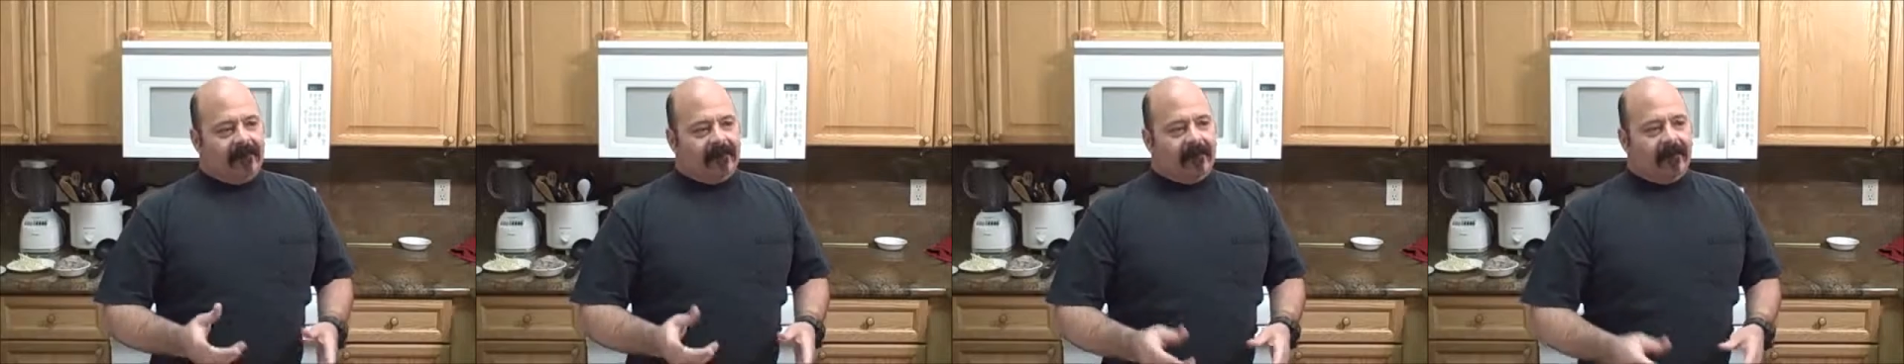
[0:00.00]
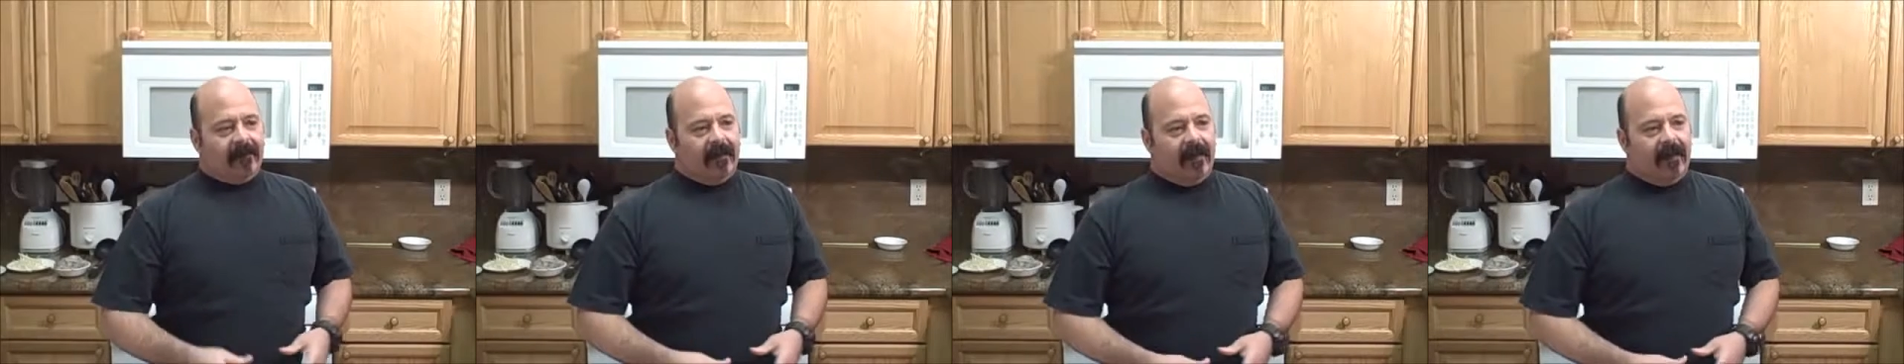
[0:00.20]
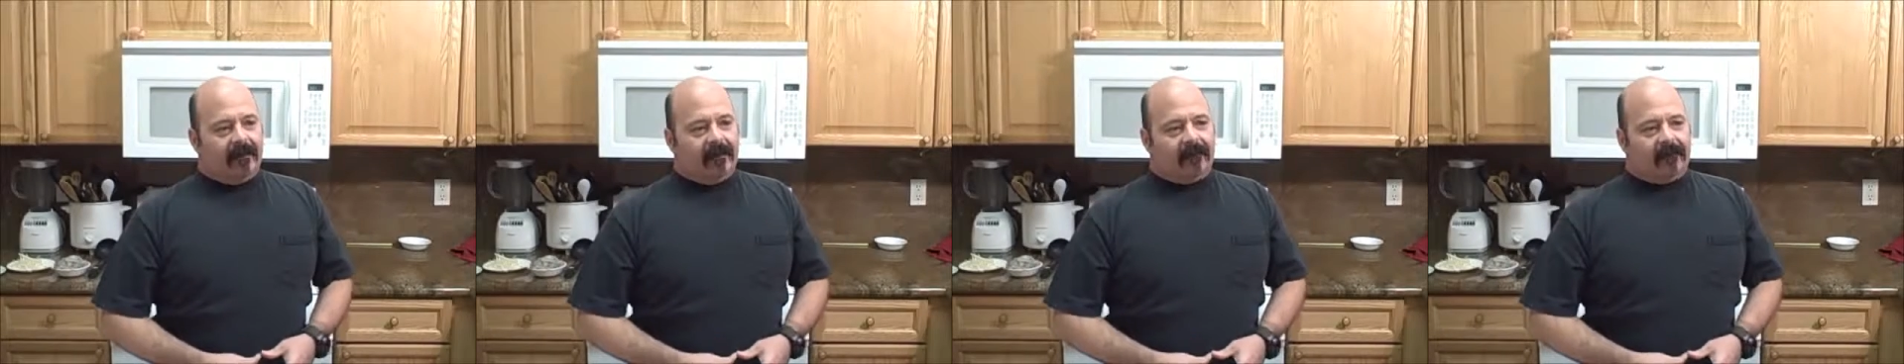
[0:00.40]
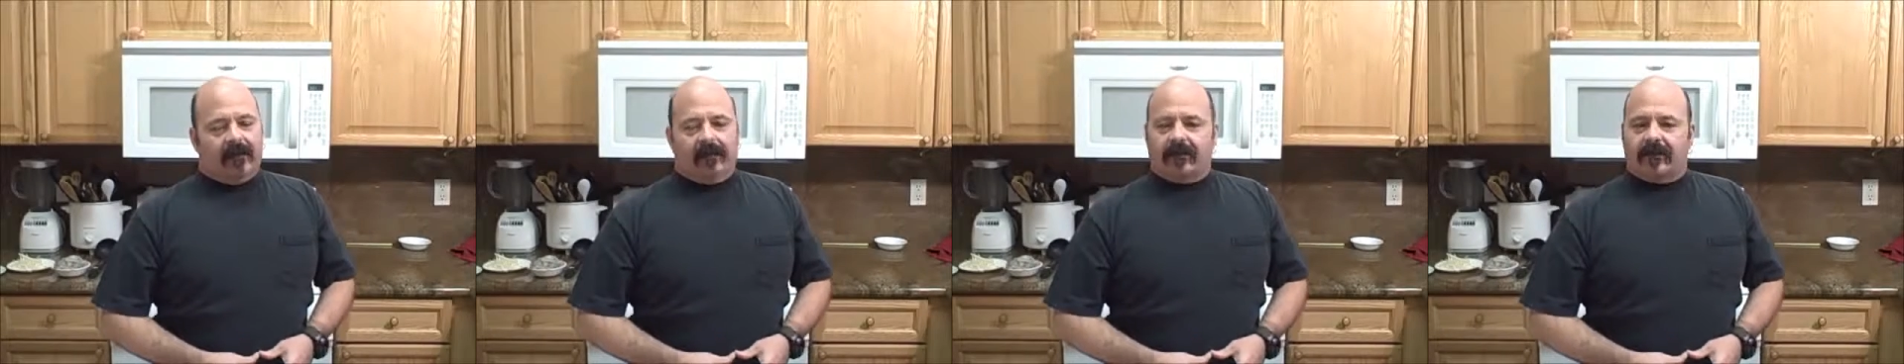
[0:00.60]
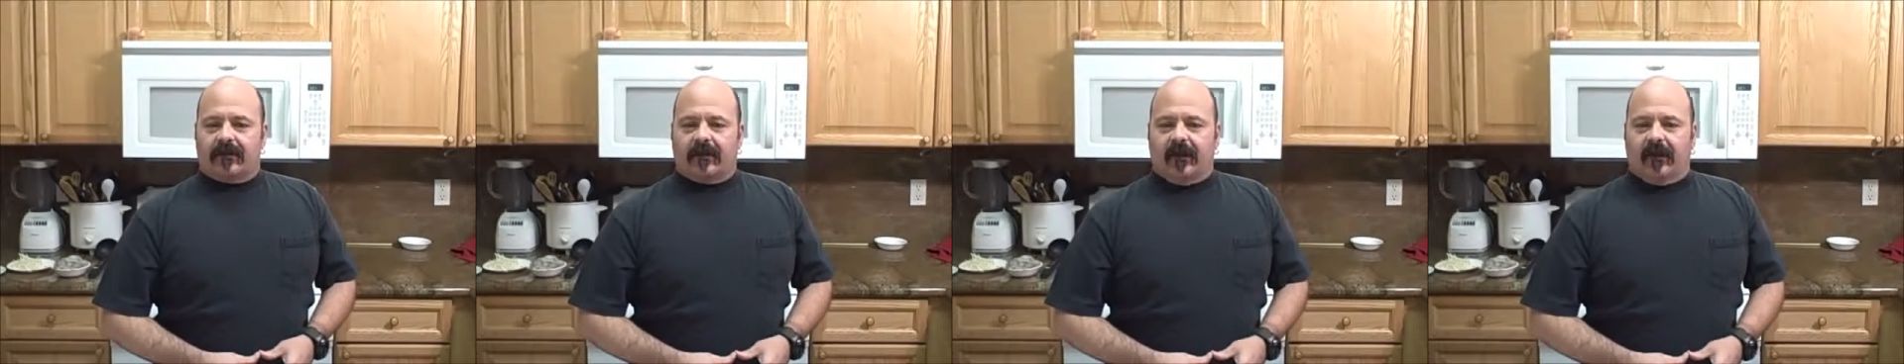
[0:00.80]
Tonight
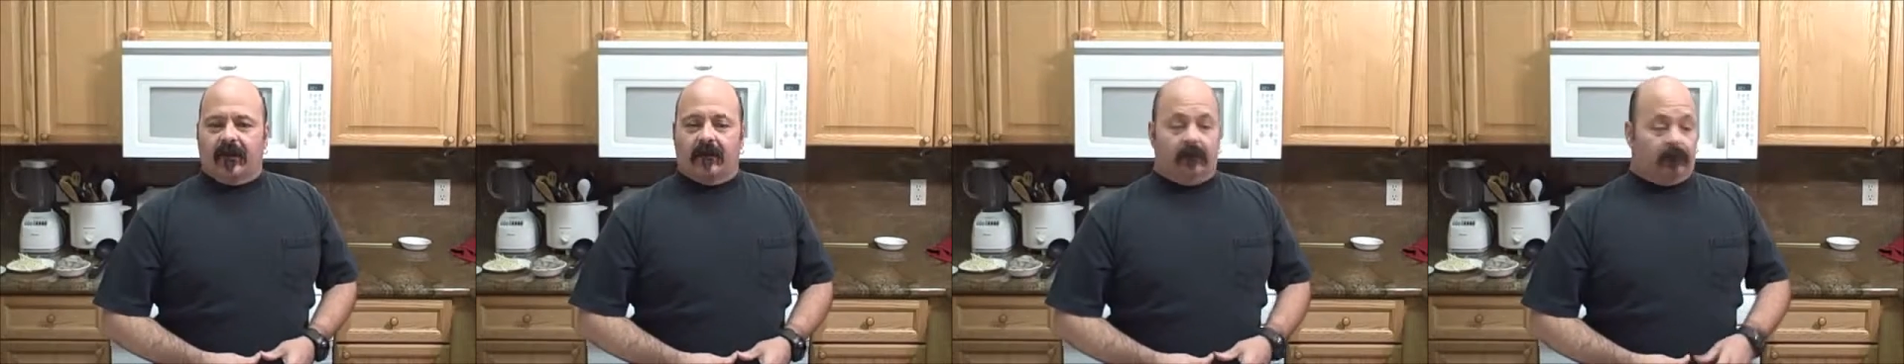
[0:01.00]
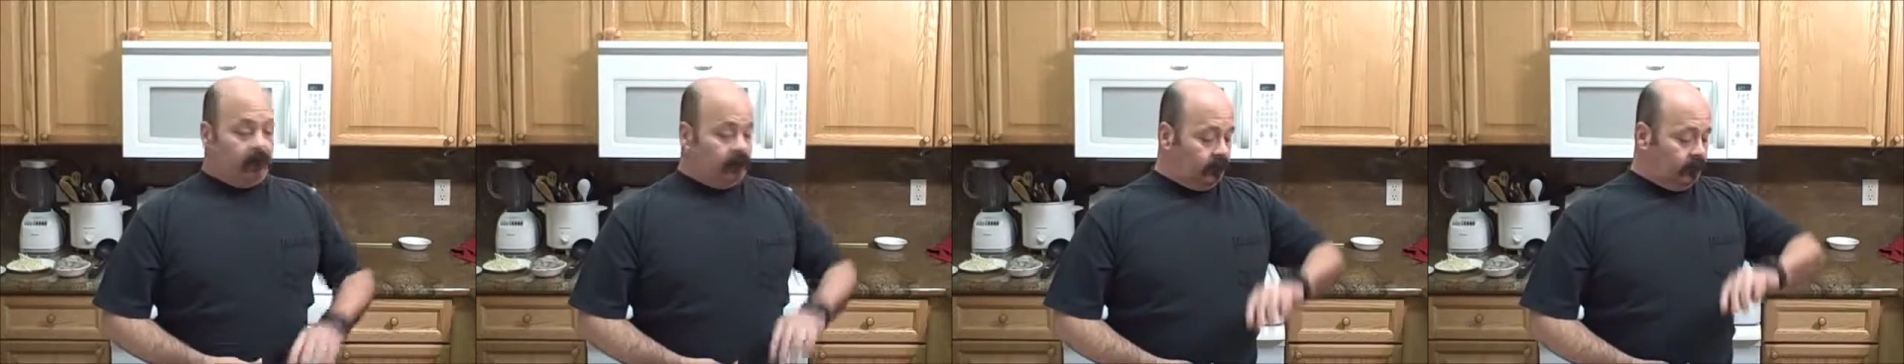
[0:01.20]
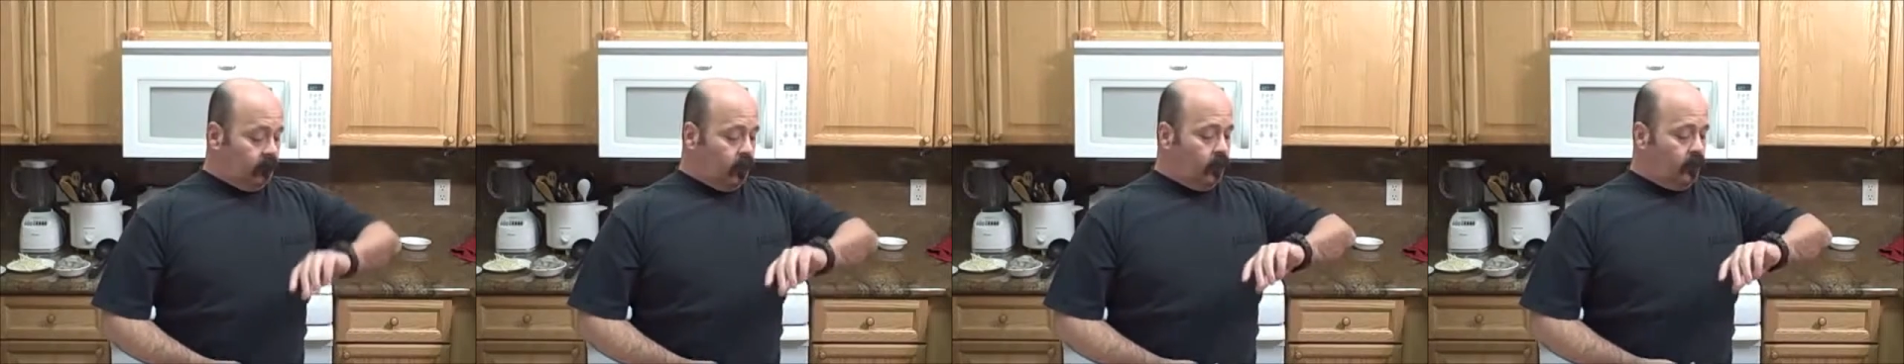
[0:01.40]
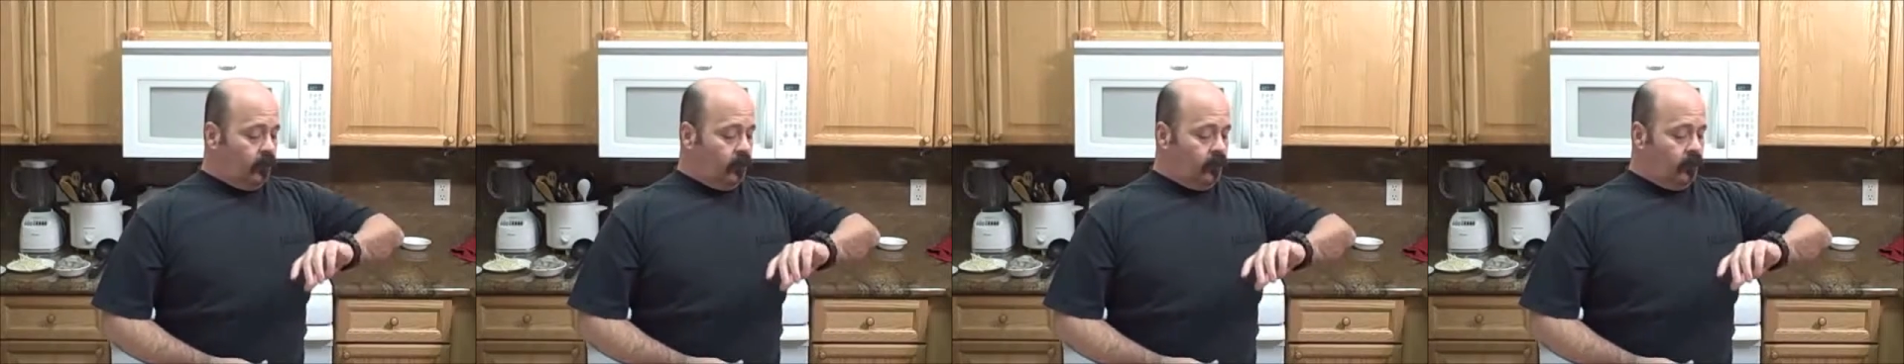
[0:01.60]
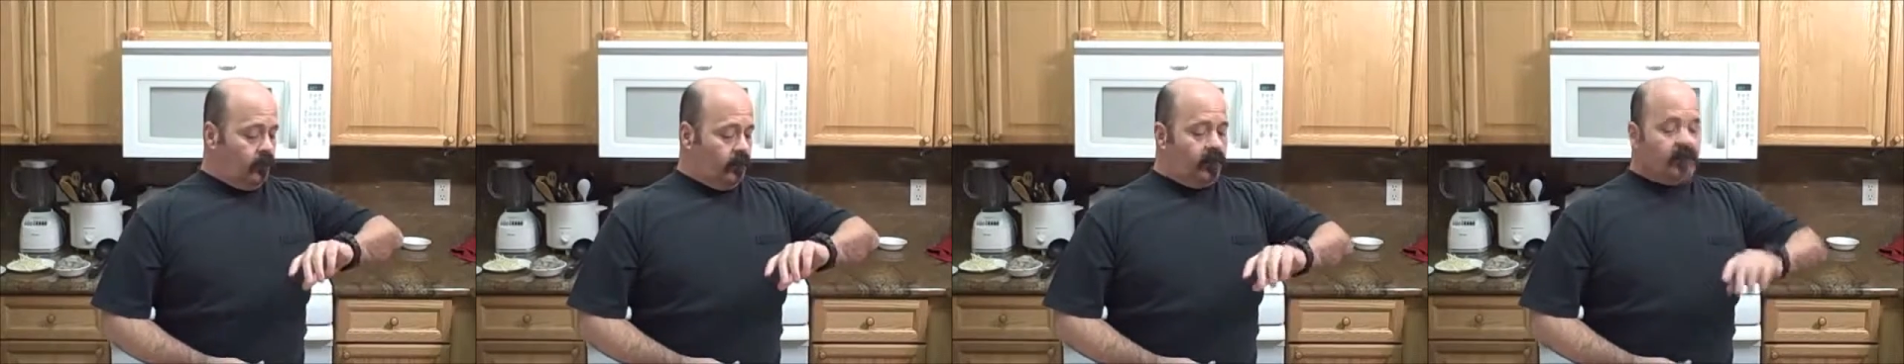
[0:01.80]

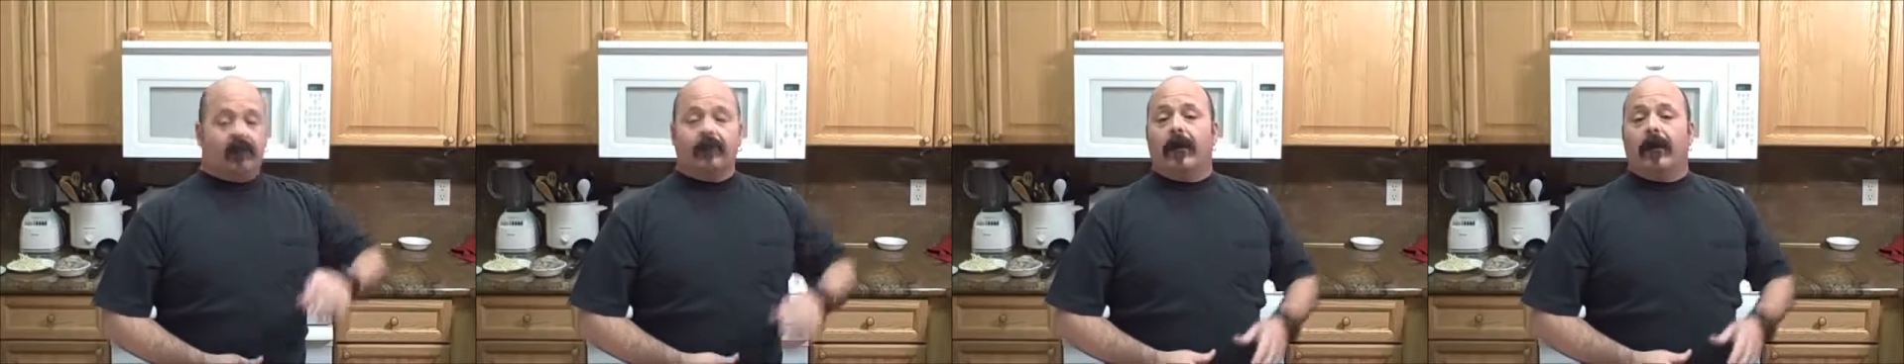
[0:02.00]
it's